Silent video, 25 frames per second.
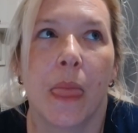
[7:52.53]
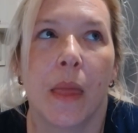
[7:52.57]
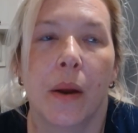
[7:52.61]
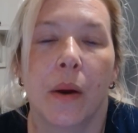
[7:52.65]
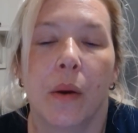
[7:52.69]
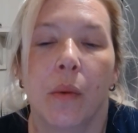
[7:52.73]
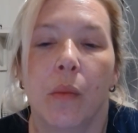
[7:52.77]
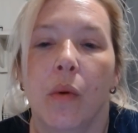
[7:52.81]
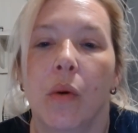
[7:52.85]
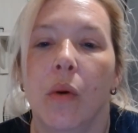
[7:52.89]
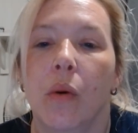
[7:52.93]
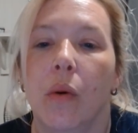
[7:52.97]

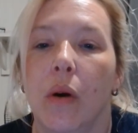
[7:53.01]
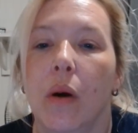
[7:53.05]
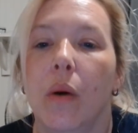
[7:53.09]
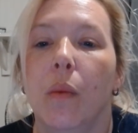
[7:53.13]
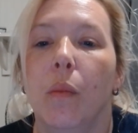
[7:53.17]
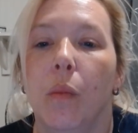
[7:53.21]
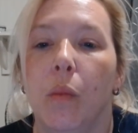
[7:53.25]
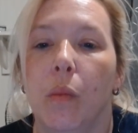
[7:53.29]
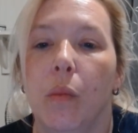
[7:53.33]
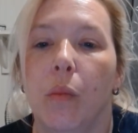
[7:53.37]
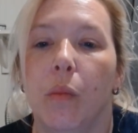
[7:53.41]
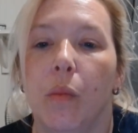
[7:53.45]
Or
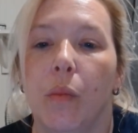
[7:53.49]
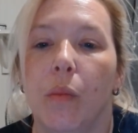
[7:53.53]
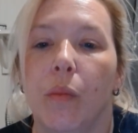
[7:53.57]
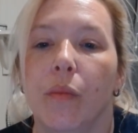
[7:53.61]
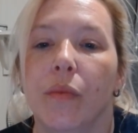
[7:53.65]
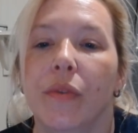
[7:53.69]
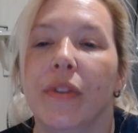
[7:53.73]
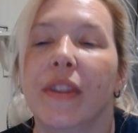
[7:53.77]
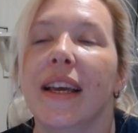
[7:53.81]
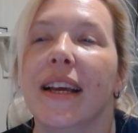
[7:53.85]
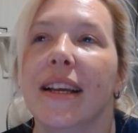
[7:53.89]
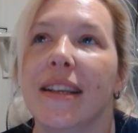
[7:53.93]

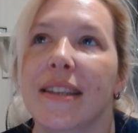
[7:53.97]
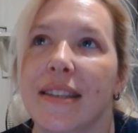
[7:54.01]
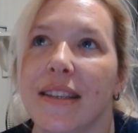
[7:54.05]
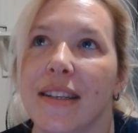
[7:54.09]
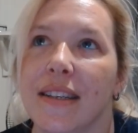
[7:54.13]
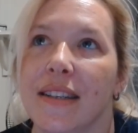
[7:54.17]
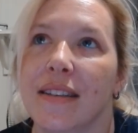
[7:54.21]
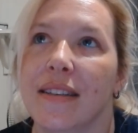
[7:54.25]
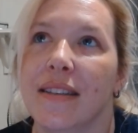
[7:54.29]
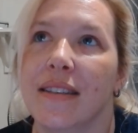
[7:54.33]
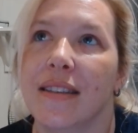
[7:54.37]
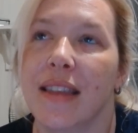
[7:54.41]
there's
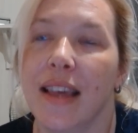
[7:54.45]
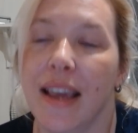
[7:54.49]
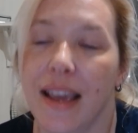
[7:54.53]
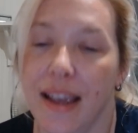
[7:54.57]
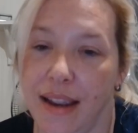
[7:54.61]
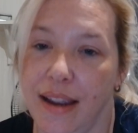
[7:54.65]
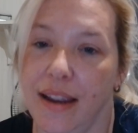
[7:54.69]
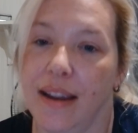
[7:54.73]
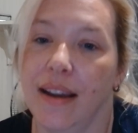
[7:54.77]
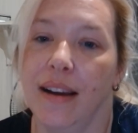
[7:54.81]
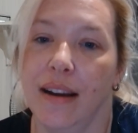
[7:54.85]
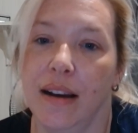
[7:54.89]
this
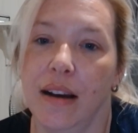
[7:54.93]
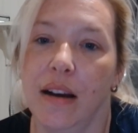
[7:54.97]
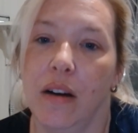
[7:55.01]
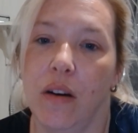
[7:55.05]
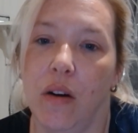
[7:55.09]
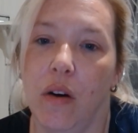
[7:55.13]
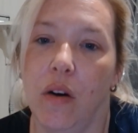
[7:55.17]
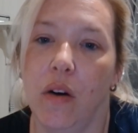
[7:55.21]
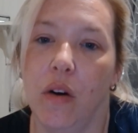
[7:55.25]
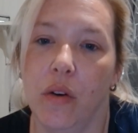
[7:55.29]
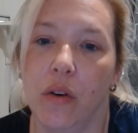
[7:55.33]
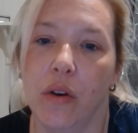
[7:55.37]
thing
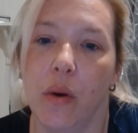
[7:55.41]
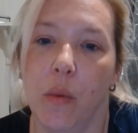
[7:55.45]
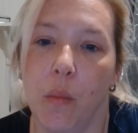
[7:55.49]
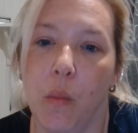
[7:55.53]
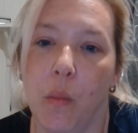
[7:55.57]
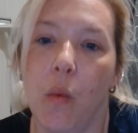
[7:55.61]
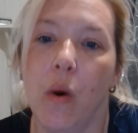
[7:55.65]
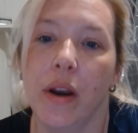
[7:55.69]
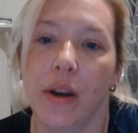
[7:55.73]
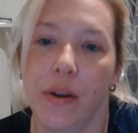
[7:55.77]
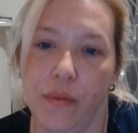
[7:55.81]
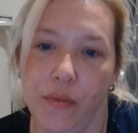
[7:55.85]
on at
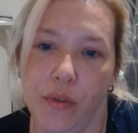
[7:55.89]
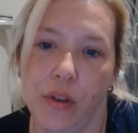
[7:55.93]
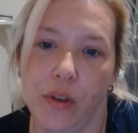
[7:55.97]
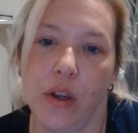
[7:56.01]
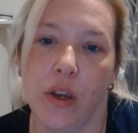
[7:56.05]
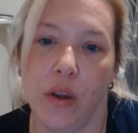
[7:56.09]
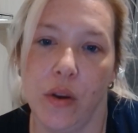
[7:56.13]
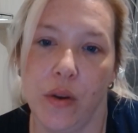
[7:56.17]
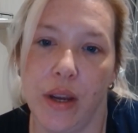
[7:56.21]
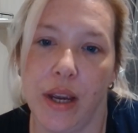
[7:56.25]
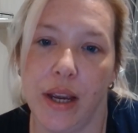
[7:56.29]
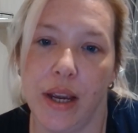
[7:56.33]
one of
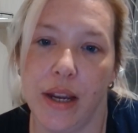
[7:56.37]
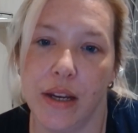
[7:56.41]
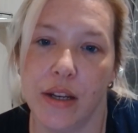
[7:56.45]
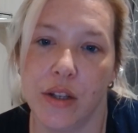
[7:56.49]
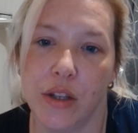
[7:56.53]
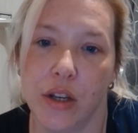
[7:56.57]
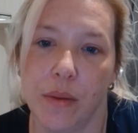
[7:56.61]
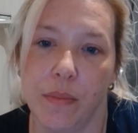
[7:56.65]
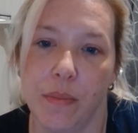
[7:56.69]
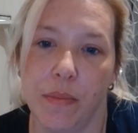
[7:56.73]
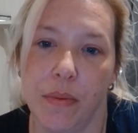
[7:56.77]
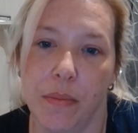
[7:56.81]
the UK
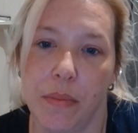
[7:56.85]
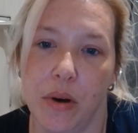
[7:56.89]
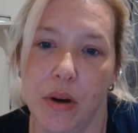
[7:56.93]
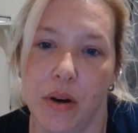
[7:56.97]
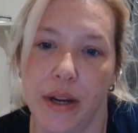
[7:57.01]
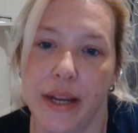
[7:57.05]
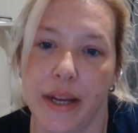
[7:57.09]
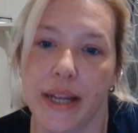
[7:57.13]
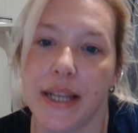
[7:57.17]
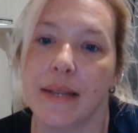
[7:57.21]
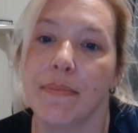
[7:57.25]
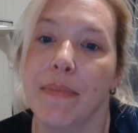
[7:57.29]

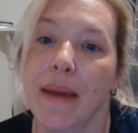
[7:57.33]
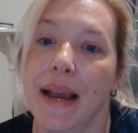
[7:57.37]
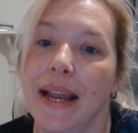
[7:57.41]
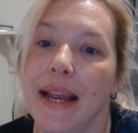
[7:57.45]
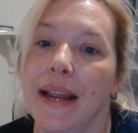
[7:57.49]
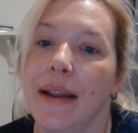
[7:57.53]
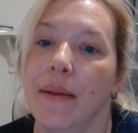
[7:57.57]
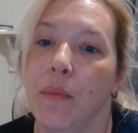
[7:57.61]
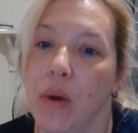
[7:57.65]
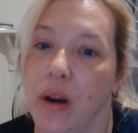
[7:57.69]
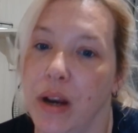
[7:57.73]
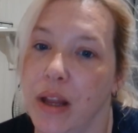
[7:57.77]
supermarkets,
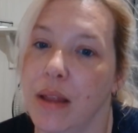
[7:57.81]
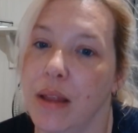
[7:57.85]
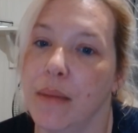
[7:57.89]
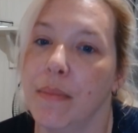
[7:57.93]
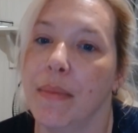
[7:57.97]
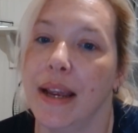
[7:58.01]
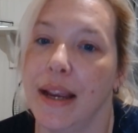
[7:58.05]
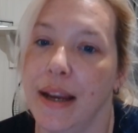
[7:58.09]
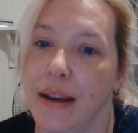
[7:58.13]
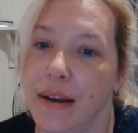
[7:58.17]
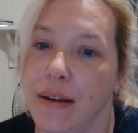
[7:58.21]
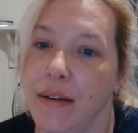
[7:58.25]
one of the
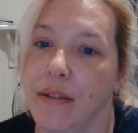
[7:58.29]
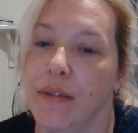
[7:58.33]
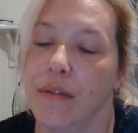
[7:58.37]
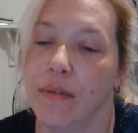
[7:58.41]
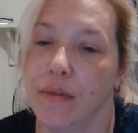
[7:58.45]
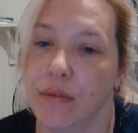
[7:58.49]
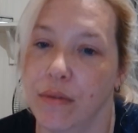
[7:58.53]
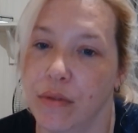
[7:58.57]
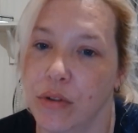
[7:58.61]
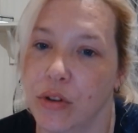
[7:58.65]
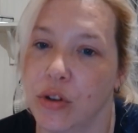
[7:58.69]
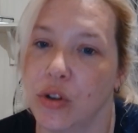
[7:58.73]
main
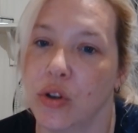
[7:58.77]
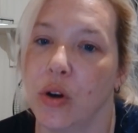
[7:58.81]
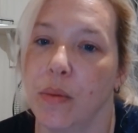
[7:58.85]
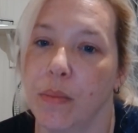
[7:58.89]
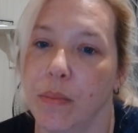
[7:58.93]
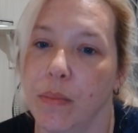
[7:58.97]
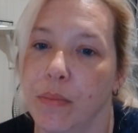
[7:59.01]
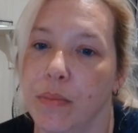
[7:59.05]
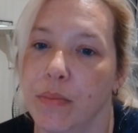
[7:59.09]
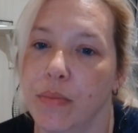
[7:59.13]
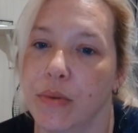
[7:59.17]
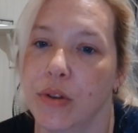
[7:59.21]
top
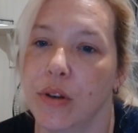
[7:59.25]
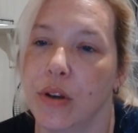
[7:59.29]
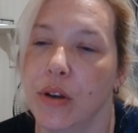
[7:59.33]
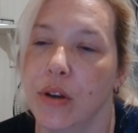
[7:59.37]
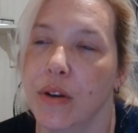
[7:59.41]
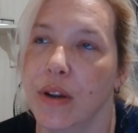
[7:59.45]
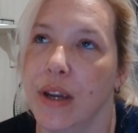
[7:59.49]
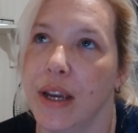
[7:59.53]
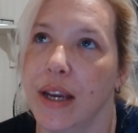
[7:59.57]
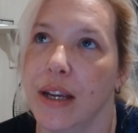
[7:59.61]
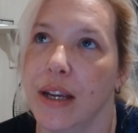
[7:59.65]
UK